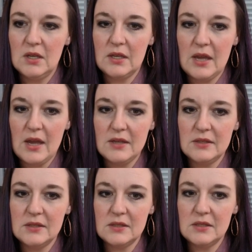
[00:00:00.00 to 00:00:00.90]

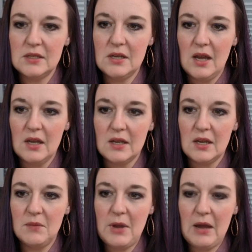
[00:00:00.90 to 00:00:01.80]
Gas did not
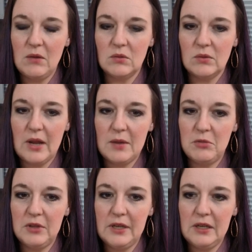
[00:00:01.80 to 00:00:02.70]
come out when I
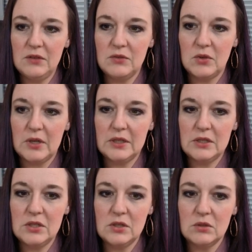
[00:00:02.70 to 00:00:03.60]
planned for it
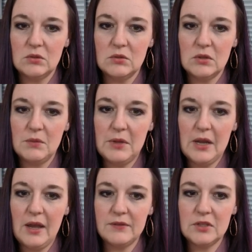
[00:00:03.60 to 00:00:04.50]
to. I'm going to
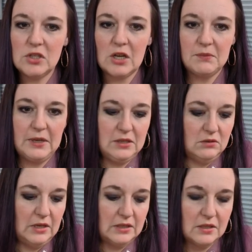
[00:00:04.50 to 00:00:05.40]
have to check my due
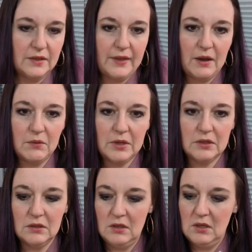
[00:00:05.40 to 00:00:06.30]
dates on that
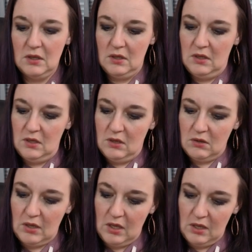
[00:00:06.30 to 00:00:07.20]
one.
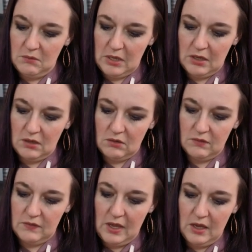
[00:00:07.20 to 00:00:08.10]
Okay, make a note
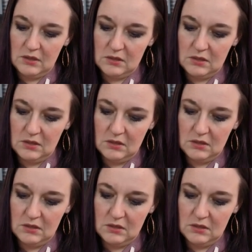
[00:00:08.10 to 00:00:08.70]
of that.